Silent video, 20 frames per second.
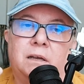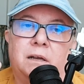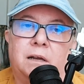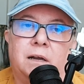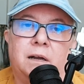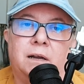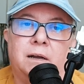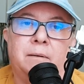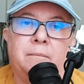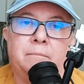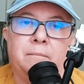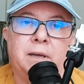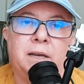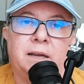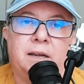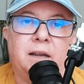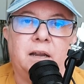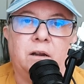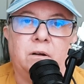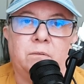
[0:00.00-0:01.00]

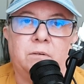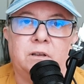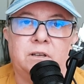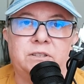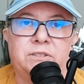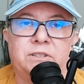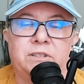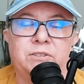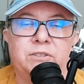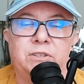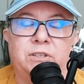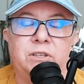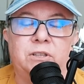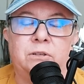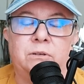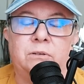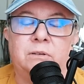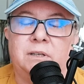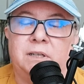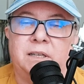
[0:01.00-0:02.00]
Medicare will assist
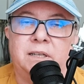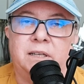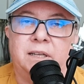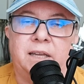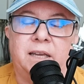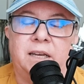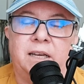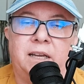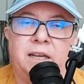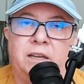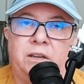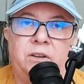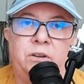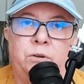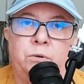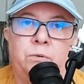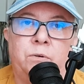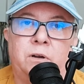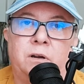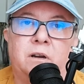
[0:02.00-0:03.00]
you in getting
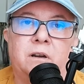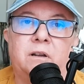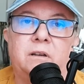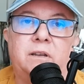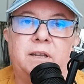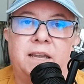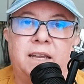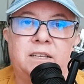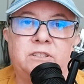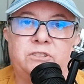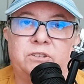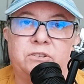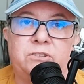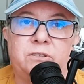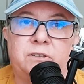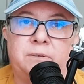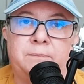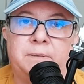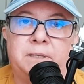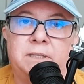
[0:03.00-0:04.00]
your cancer
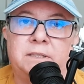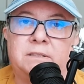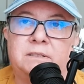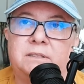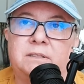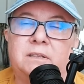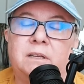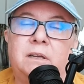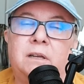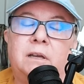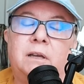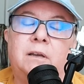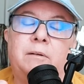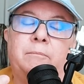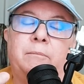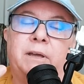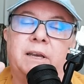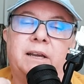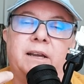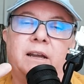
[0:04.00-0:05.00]
treatments.
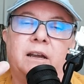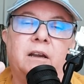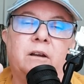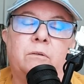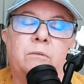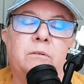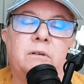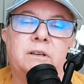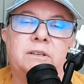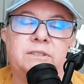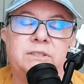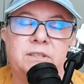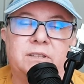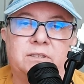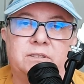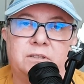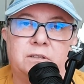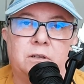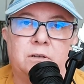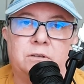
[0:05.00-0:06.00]
Medicare will
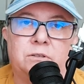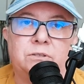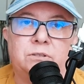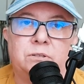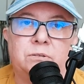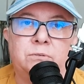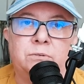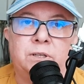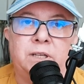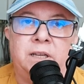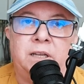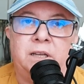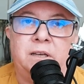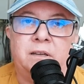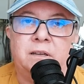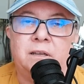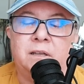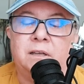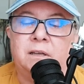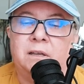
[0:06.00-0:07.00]
assist those who need